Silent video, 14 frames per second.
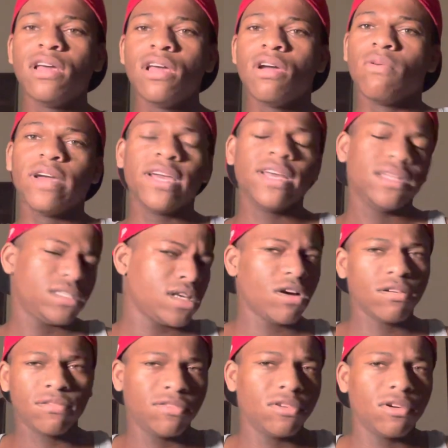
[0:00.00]
we ain't
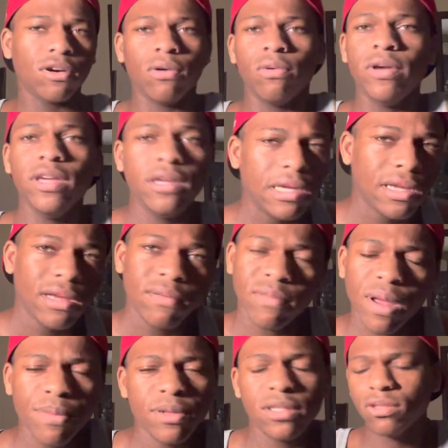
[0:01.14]
talked for a week,
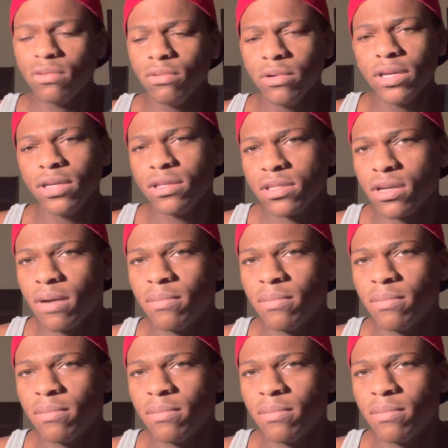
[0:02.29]
maybe 2 weeks.